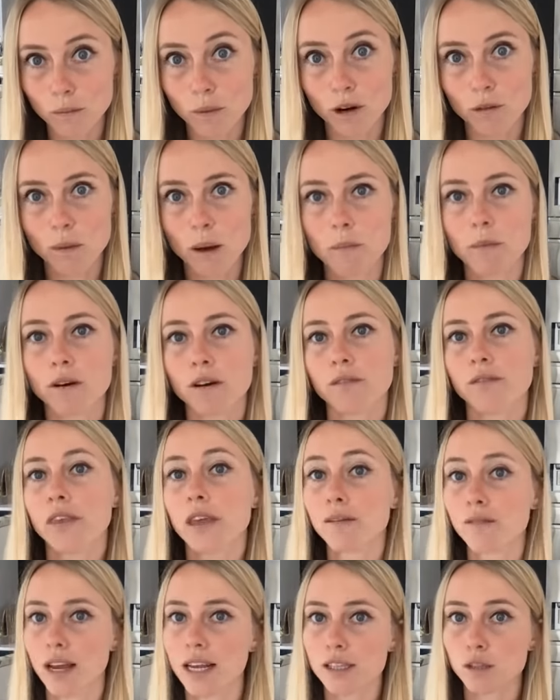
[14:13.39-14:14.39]
But remember, the
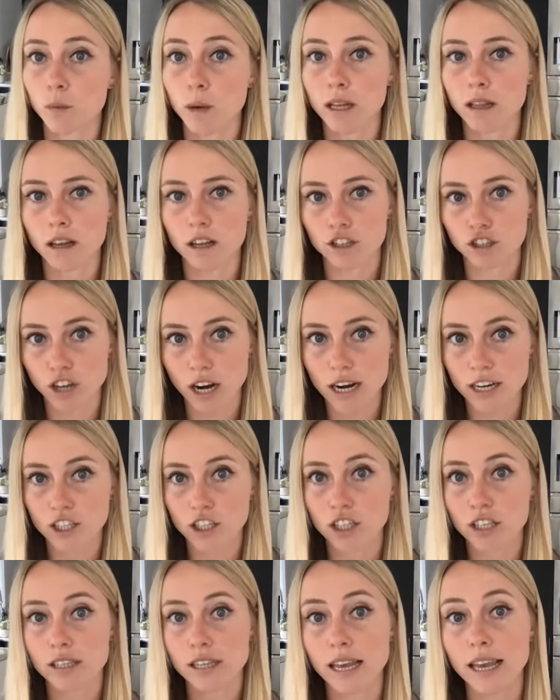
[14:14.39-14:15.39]
advanced weight loss
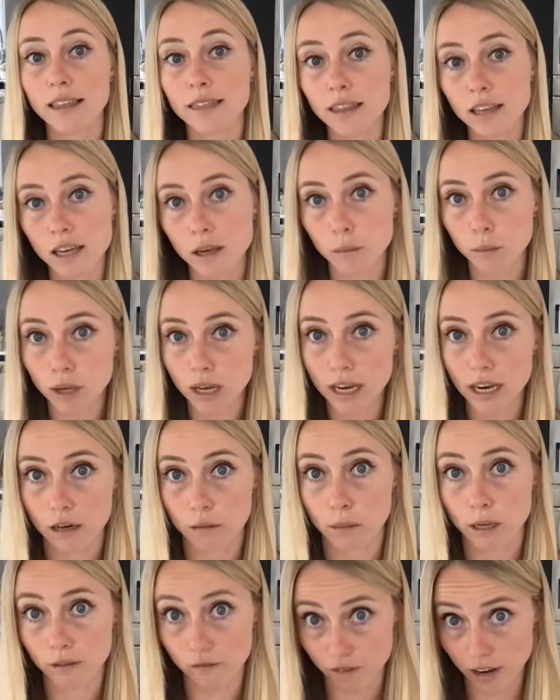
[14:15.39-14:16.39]
strategies in the complete
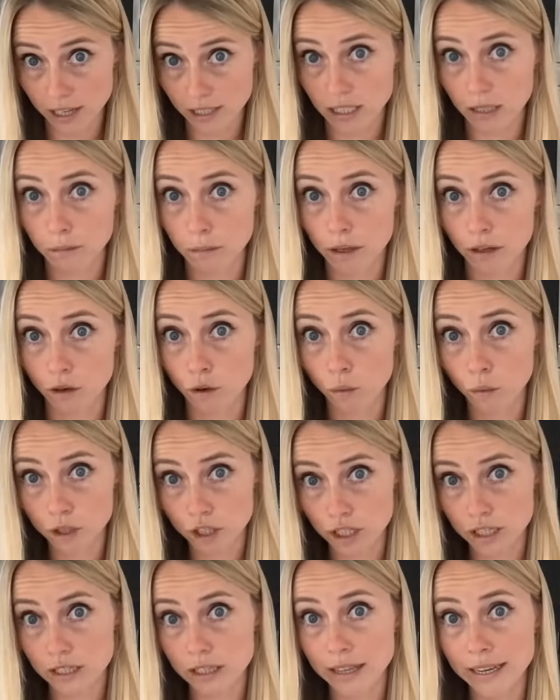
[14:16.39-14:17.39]
intermittent fasting bundle, which
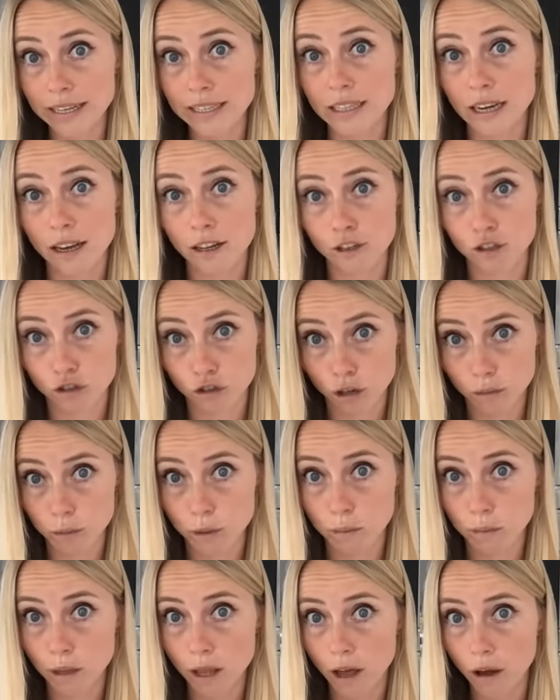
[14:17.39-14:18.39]
is linked down in the
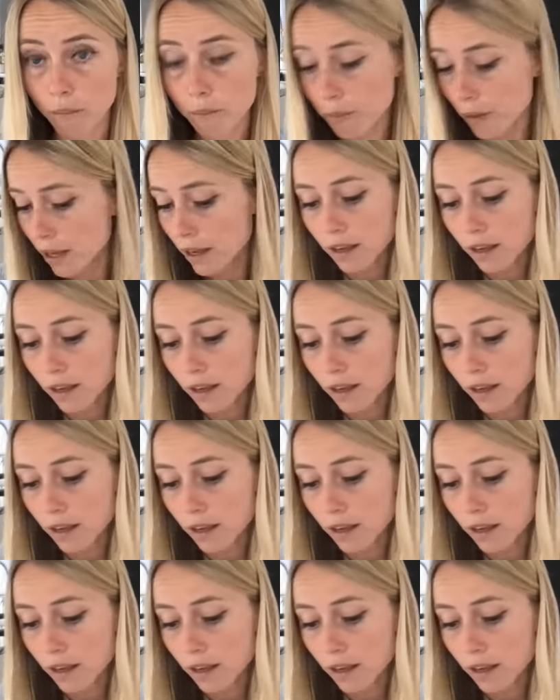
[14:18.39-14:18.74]
description below,